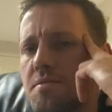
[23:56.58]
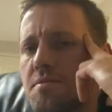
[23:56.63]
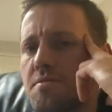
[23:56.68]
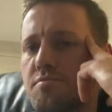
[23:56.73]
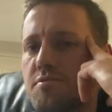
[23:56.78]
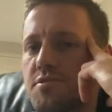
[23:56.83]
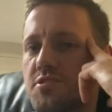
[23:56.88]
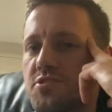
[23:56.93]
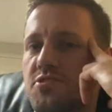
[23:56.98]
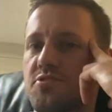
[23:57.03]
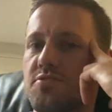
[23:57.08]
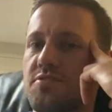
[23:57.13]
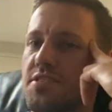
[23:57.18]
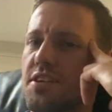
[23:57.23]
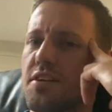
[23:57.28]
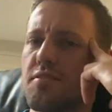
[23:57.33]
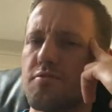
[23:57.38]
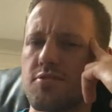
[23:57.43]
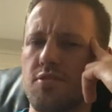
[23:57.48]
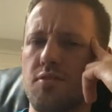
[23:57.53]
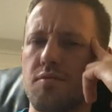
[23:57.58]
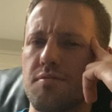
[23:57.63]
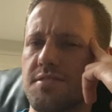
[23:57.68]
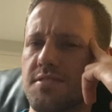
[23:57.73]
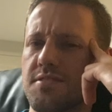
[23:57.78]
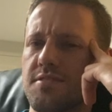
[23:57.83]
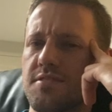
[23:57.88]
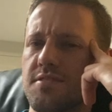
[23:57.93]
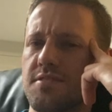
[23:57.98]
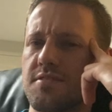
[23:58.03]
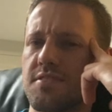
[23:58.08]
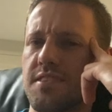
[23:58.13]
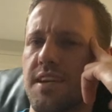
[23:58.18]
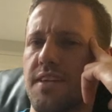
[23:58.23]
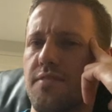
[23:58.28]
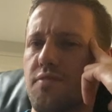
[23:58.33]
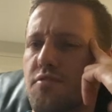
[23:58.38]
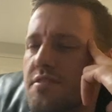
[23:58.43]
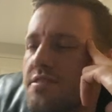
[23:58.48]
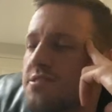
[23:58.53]
Which was always good to see.
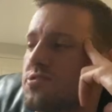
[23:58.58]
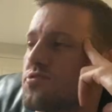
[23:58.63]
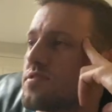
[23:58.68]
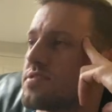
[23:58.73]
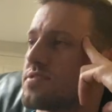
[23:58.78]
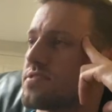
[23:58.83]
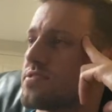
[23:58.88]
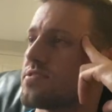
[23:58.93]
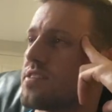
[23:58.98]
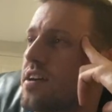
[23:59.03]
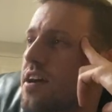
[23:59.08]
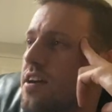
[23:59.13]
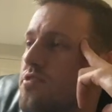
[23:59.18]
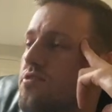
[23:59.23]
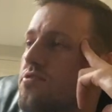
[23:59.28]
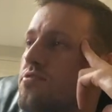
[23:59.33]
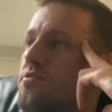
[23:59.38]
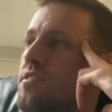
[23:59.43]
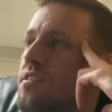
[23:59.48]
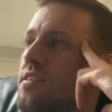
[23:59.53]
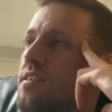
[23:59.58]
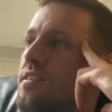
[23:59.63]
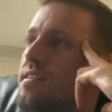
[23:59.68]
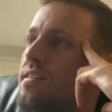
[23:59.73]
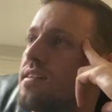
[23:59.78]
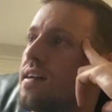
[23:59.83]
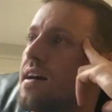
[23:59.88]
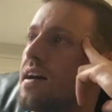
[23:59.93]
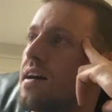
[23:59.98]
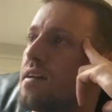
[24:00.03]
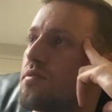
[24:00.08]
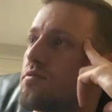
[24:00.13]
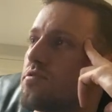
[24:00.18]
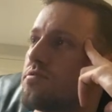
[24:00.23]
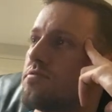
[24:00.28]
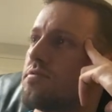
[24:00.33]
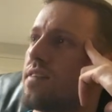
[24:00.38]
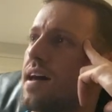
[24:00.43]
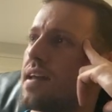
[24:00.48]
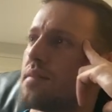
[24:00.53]
Everyone enjoys a good heckle.
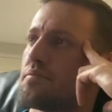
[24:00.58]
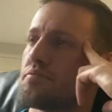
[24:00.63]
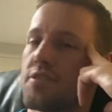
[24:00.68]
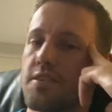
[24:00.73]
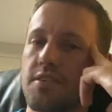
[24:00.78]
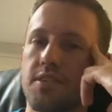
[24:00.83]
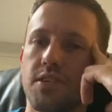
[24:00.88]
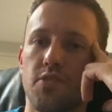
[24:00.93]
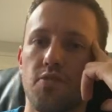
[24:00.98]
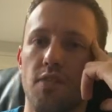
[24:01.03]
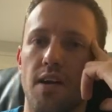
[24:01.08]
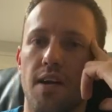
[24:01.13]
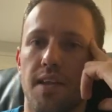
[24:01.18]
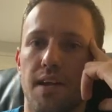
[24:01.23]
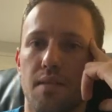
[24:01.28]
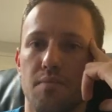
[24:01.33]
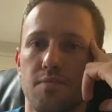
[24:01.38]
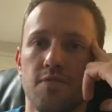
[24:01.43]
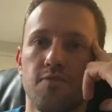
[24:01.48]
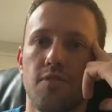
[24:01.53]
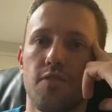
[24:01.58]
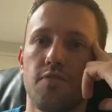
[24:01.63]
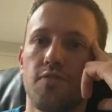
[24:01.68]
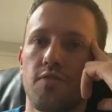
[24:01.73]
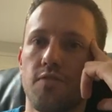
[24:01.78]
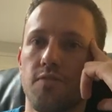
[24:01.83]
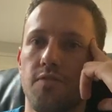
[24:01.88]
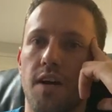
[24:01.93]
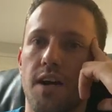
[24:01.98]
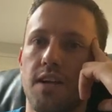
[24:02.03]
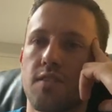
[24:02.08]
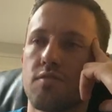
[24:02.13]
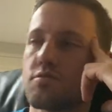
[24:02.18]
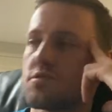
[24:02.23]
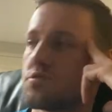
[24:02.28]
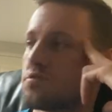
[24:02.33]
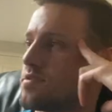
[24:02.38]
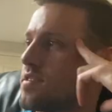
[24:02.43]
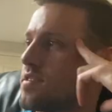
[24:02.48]
Had a pretty good crowd atmosphere for the final, which was